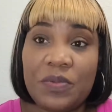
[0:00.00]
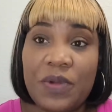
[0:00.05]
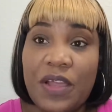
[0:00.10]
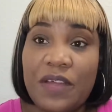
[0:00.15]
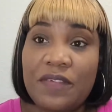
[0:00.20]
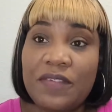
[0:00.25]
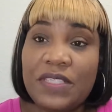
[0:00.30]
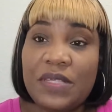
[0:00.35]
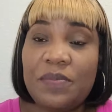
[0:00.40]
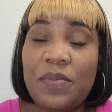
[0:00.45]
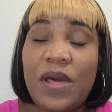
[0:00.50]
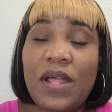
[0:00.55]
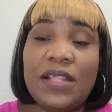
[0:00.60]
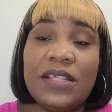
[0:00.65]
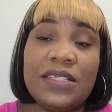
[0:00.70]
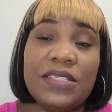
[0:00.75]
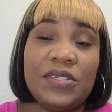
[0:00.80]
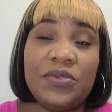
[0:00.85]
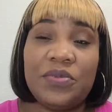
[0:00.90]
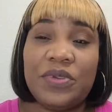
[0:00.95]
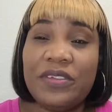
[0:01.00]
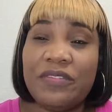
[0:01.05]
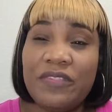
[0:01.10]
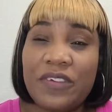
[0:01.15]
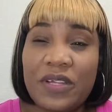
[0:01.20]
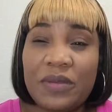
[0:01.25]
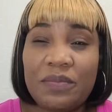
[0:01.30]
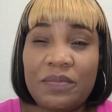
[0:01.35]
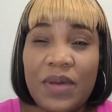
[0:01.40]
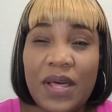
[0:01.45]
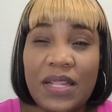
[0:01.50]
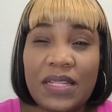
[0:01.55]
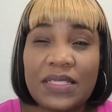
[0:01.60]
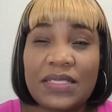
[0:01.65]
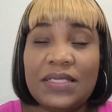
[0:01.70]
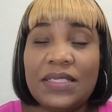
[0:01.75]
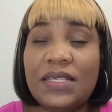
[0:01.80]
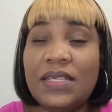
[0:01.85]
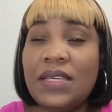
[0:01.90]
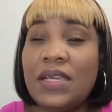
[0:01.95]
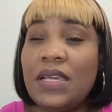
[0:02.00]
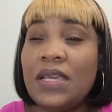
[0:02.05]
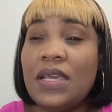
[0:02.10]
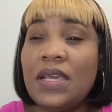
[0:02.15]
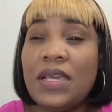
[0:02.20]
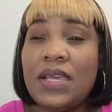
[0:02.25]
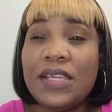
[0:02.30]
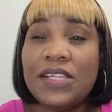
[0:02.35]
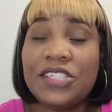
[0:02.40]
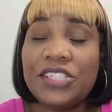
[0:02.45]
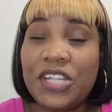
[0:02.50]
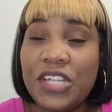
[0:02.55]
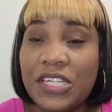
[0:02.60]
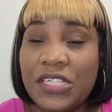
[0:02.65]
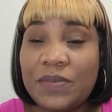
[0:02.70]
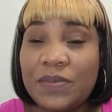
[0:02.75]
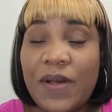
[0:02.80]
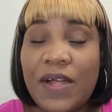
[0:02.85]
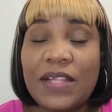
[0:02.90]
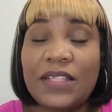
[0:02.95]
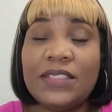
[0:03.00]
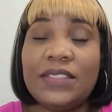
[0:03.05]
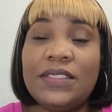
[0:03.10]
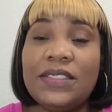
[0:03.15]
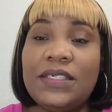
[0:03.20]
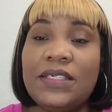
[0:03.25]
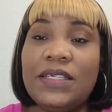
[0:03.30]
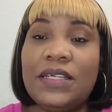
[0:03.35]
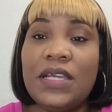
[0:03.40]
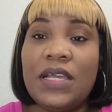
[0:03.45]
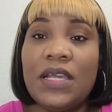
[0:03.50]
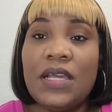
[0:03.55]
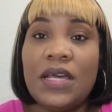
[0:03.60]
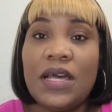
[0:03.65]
privacy policy, refund policy, exchange policy,